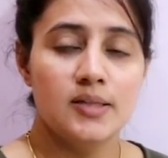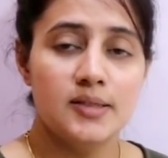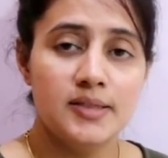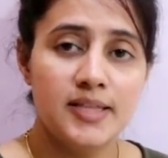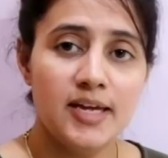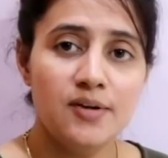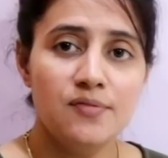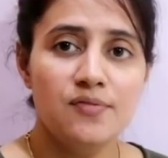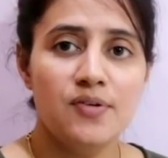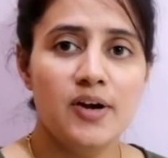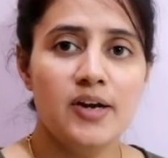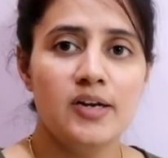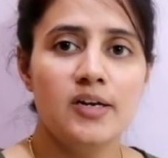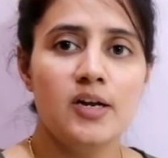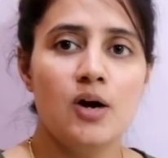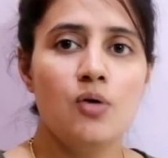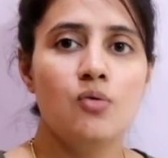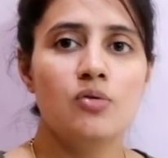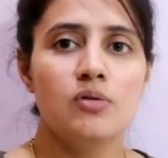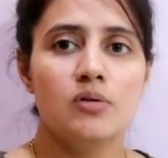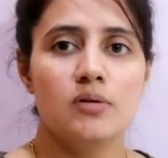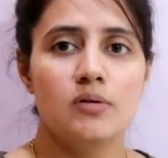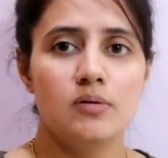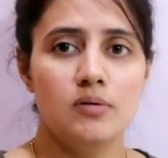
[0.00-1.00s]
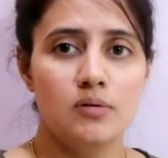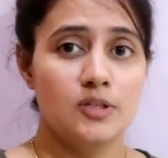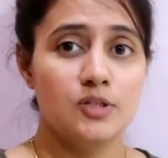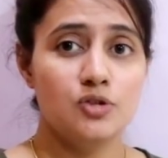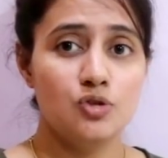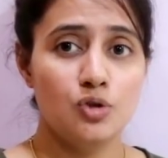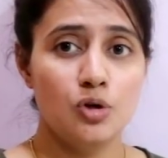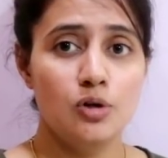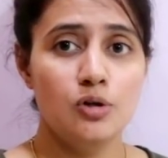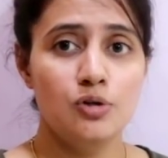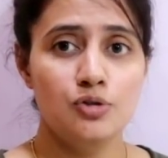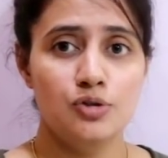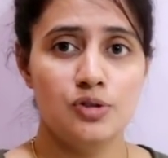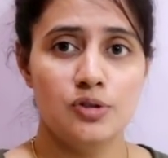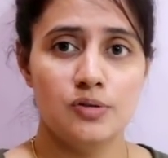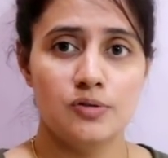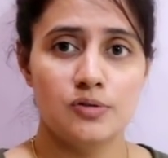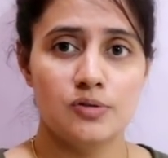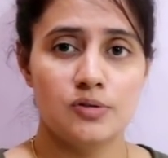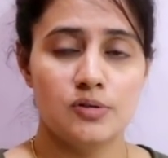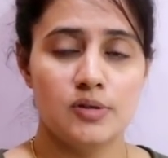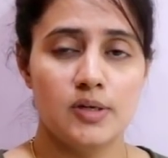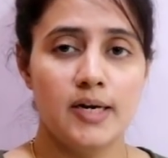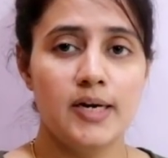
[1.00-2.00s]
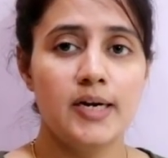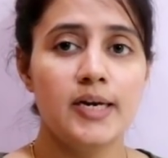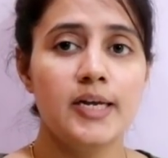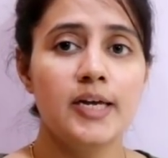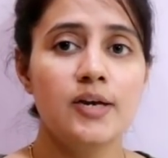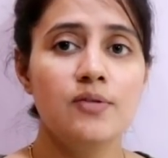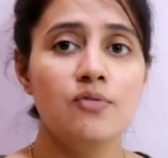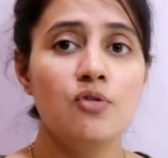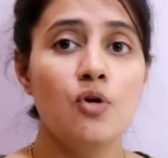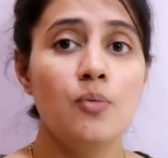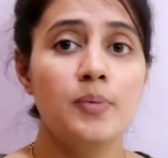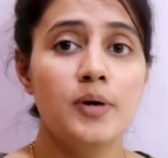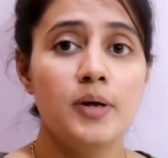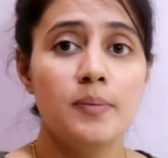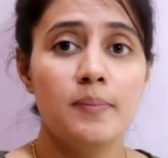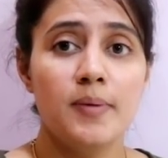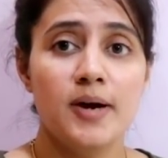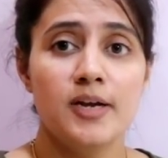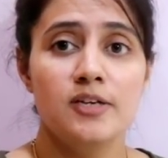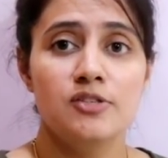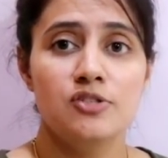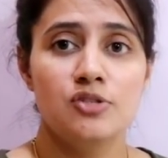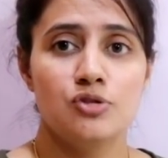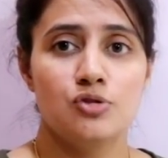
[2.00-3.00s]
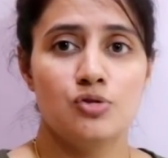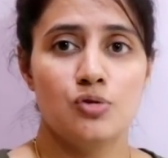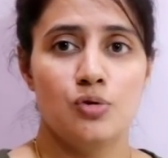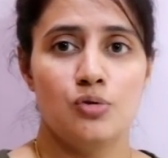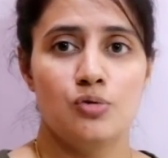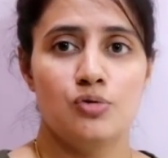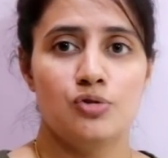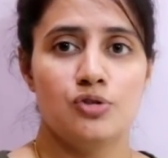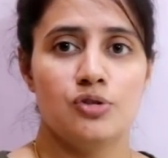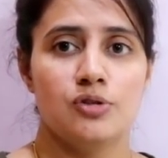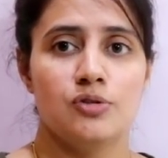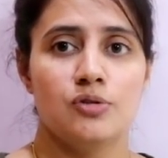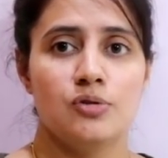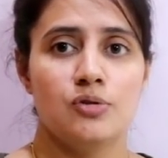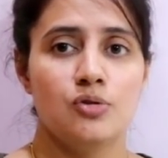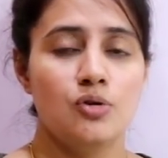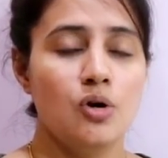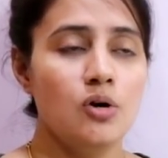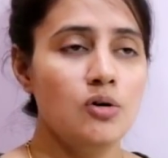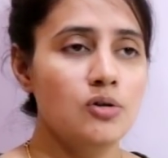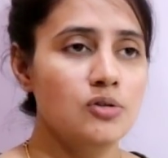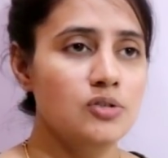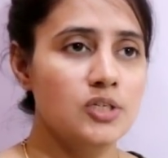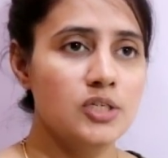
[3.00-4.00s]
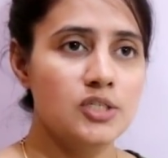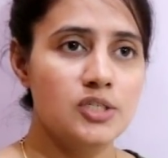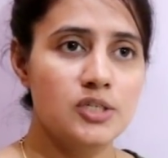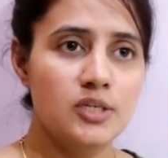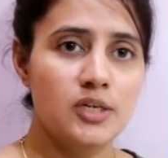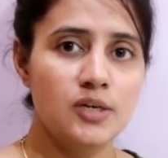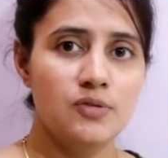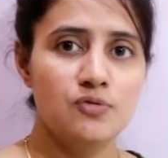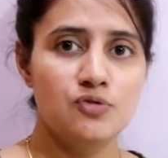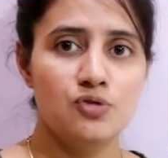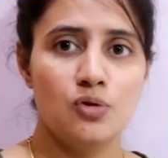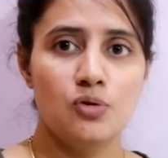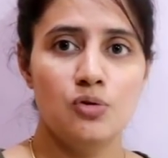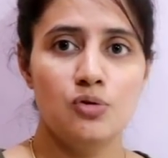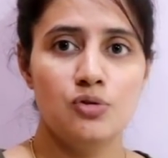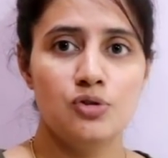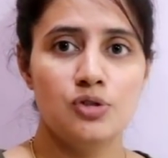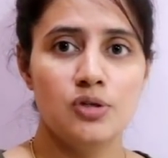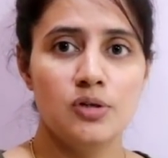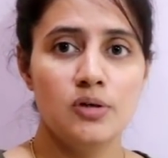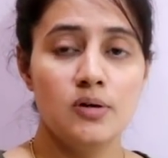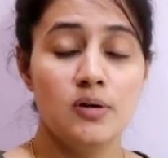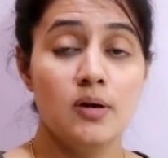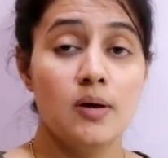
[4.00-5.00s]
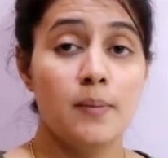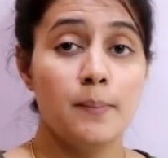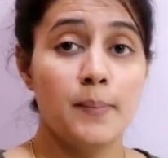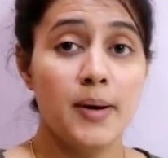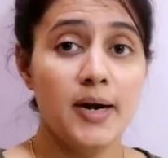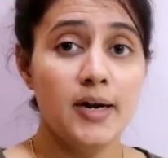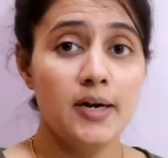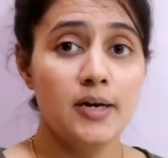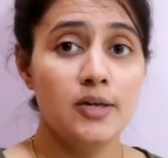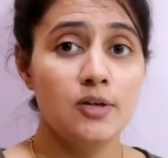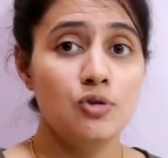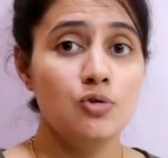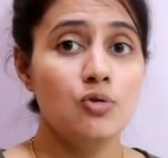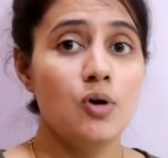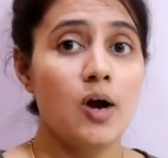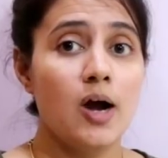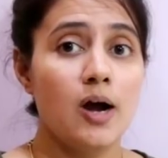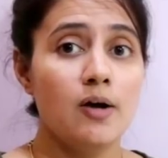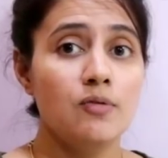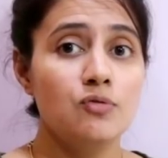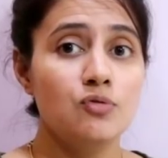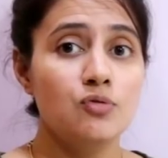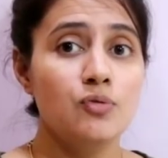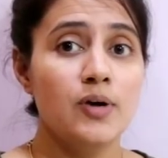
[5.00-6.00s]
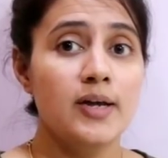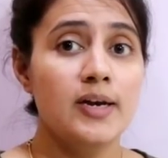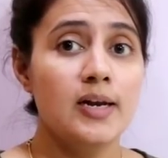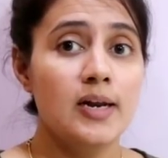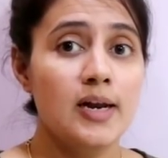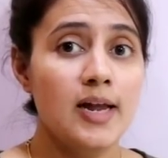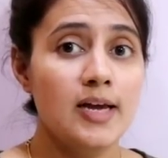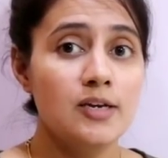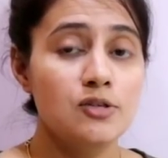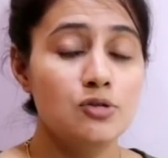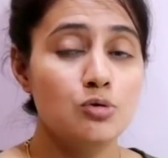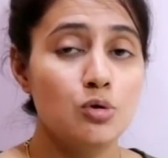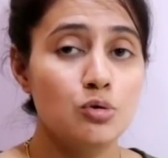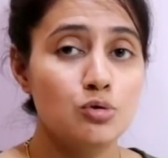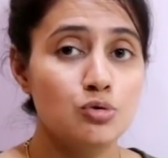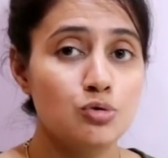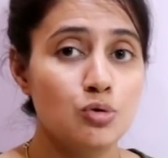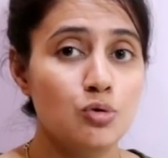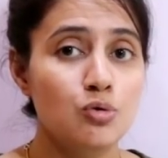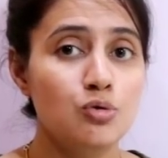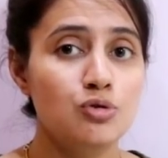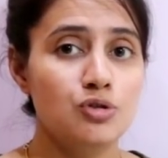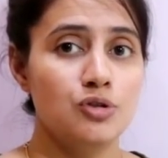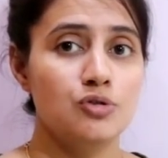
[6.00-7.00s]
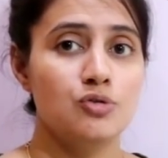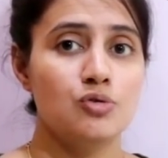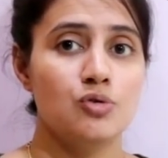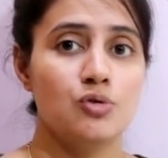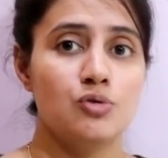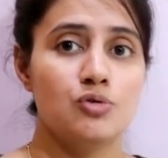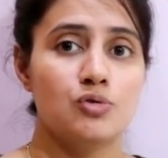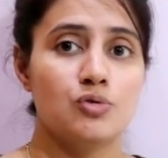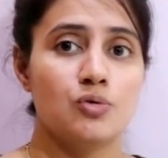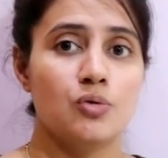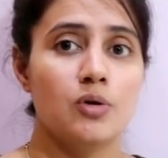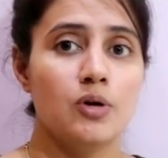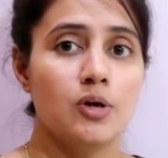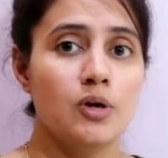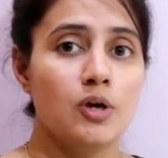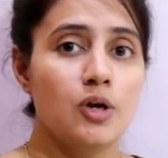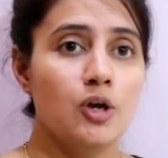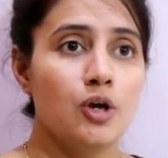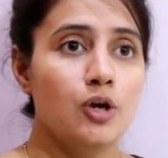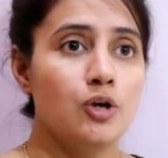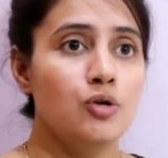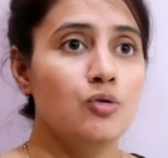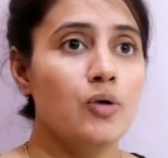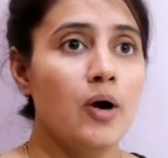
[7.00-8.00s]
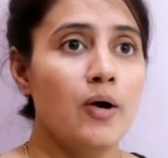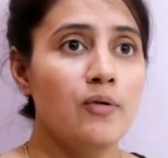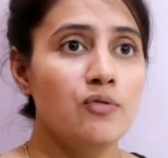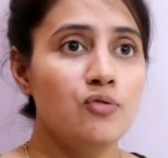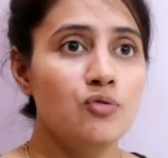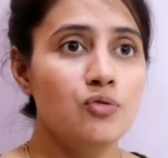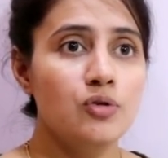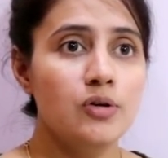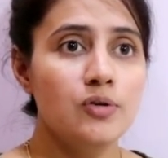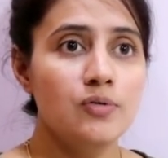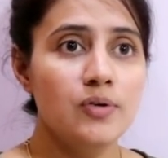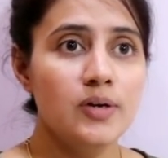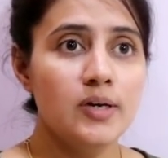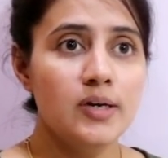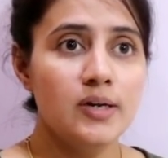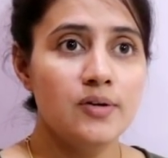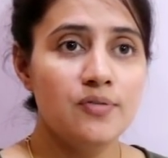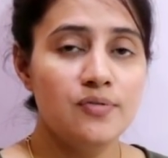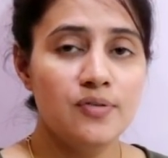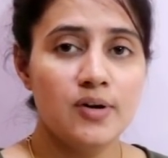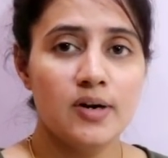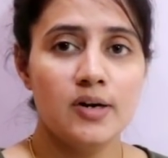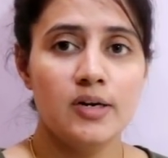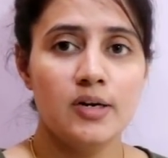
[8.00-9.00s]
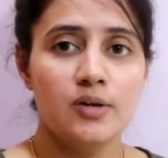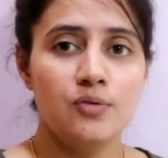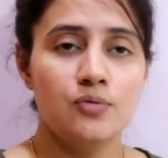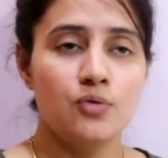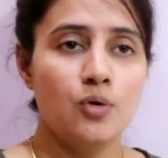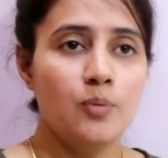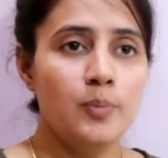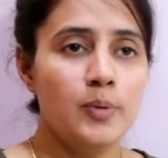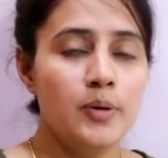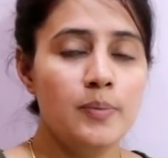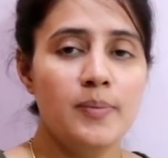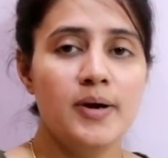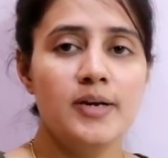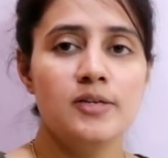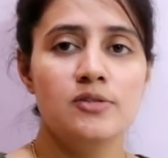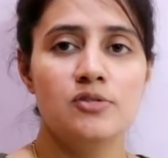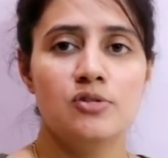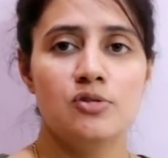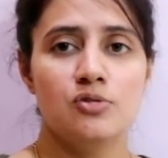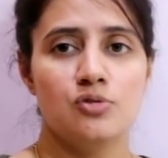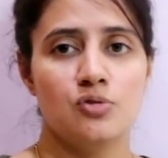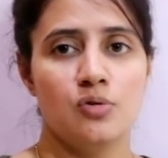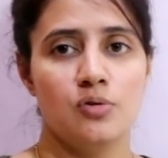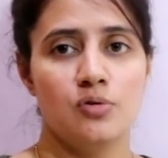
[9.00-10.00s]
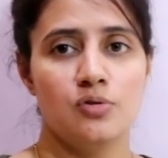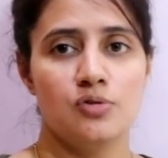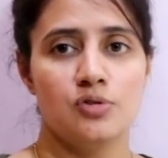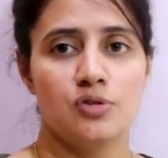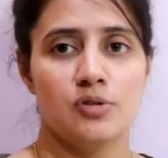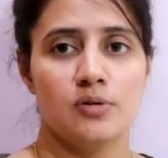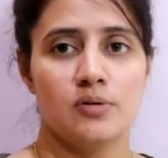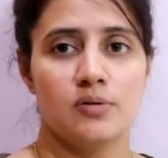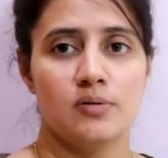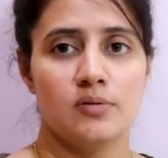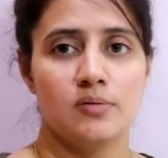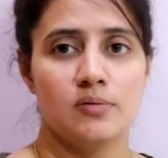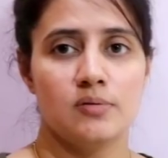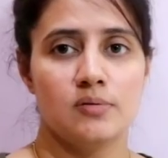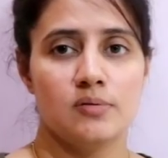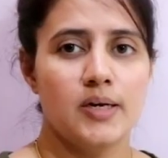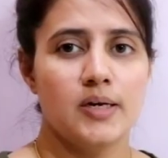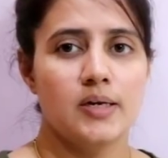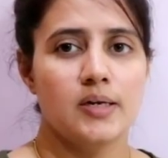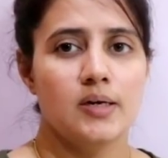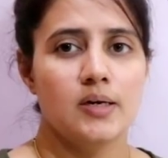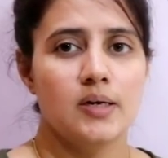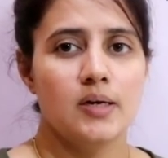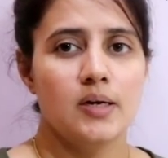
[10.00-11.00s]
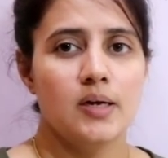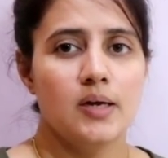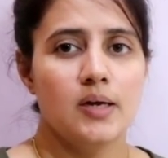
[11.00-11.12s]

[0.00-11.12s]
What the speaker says: Then find out the solutions and give optimized solution. Not just give solution, but you have to analyze those solutions also. You have to give an effective, optimized solution, right?